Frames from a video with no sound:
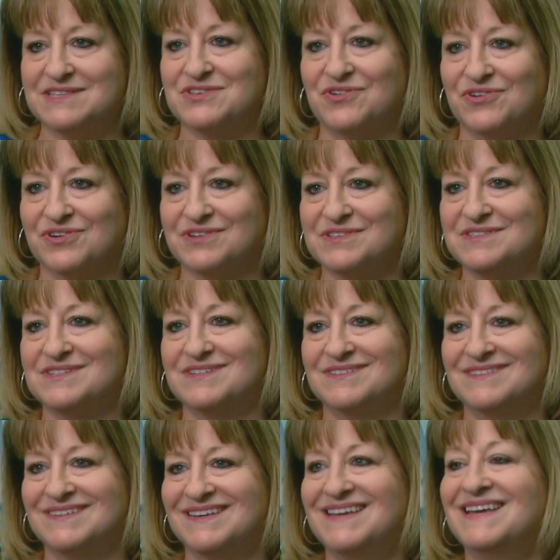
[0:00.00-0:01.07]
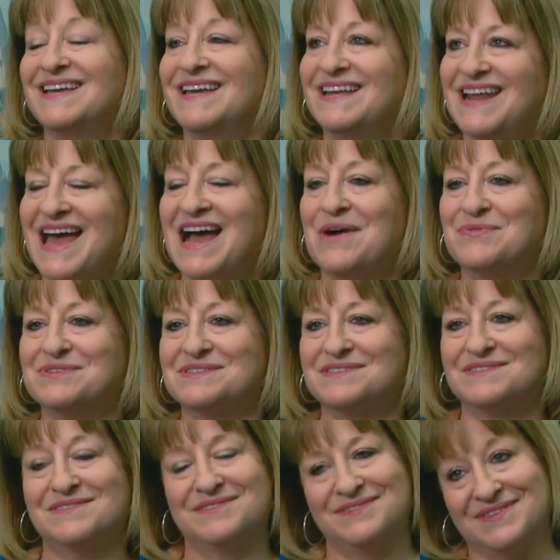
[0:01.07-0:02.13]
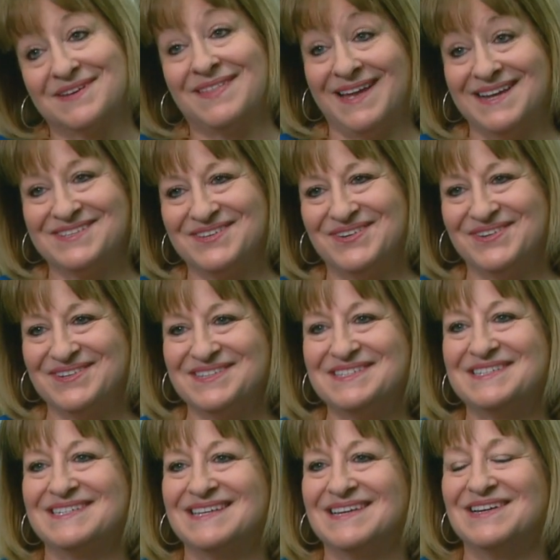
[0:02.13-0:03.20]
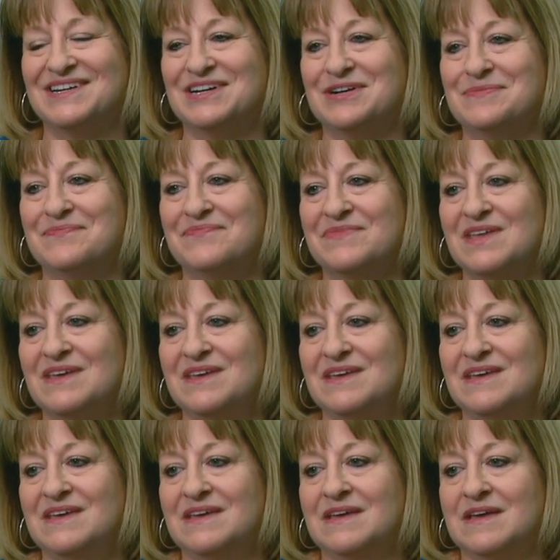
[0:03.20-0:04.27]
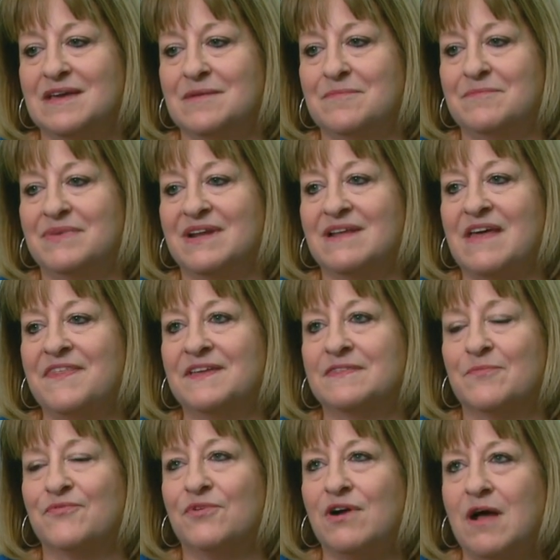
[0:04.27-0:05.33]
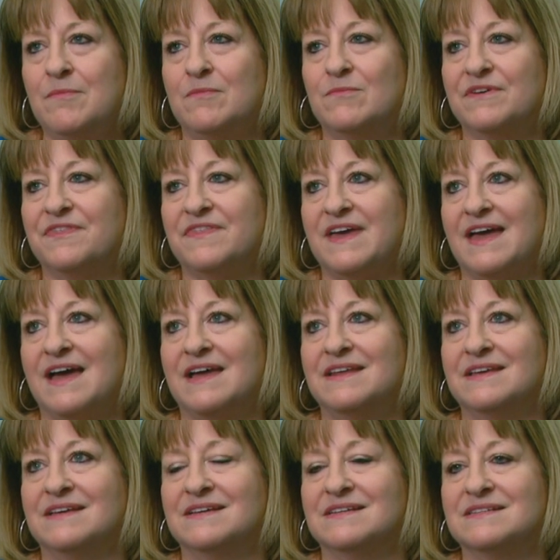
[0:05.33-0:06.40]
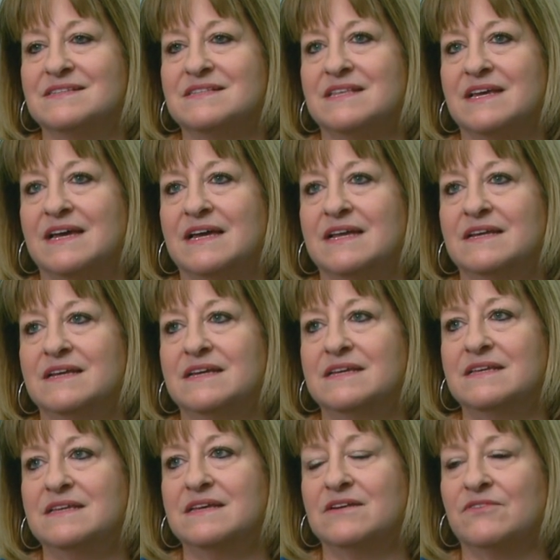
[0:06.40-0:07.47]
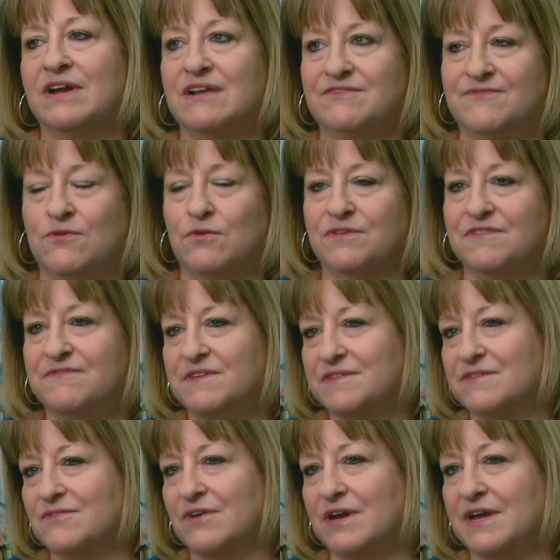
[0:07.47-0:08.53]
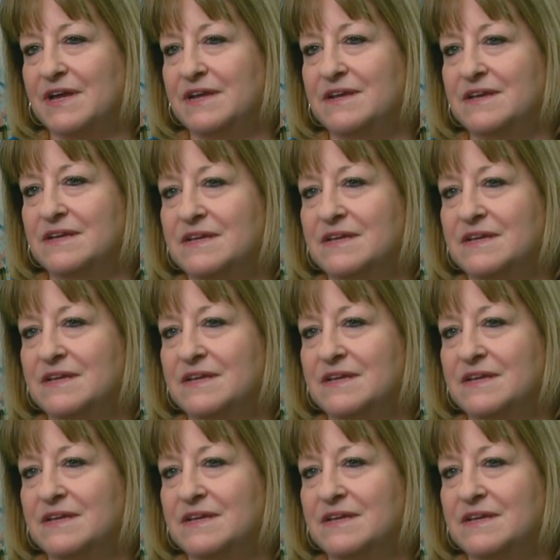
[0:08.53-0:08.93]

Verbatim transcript: artist, and I was the class artist. Um, but I think the problem with that is that around fourth, fifth grade,